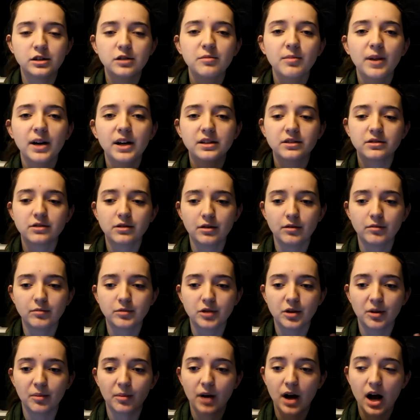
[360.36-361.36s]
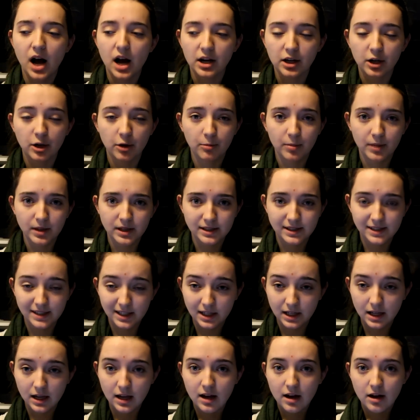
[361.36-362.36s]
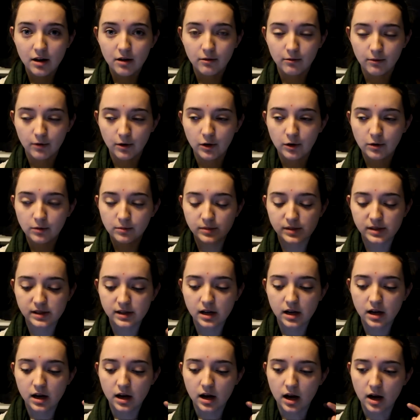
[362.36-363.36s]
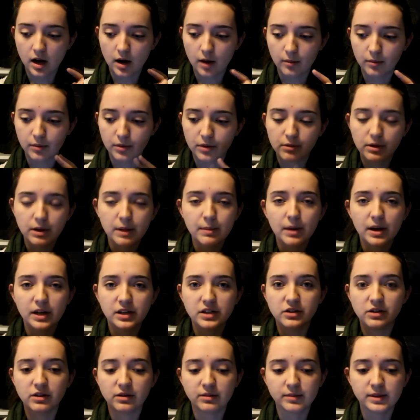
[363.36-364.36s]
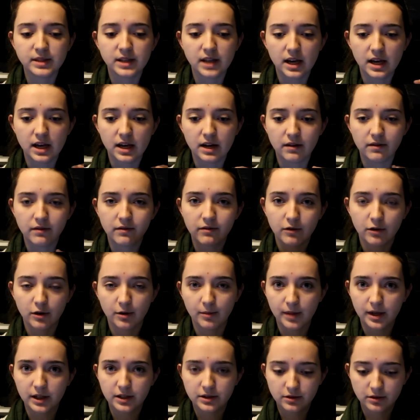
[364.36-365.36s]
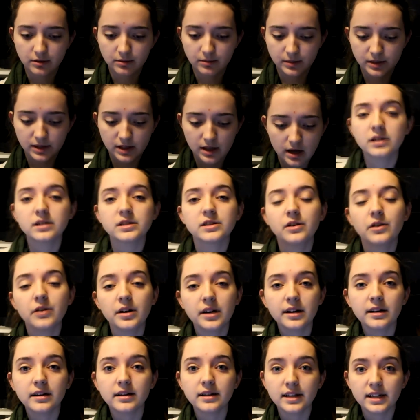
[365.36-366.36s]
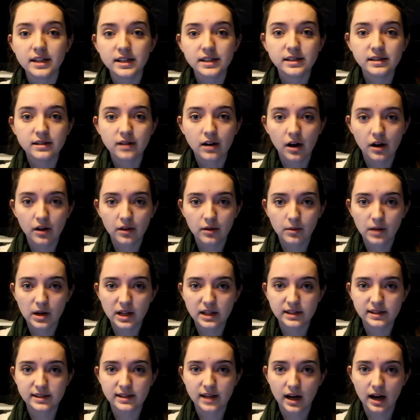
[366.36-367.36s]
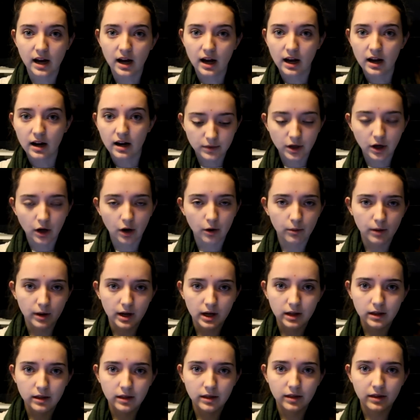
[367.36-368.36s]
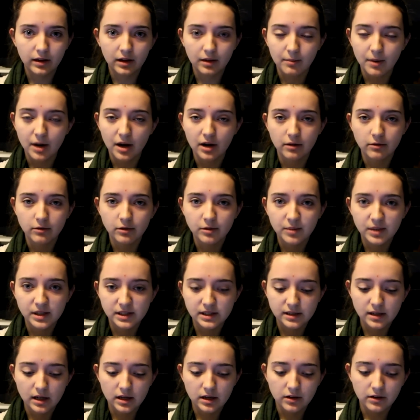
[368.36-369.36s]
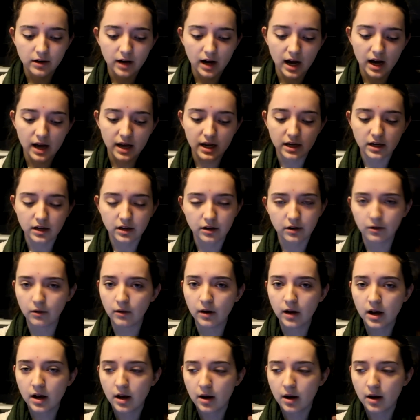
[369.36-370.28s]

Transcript: 2-bedroom, triple occupancy rooms, 3 bedrooms, and 4 bedrooms. So it'll list all the ones that go with the amount of roommates that you got, and you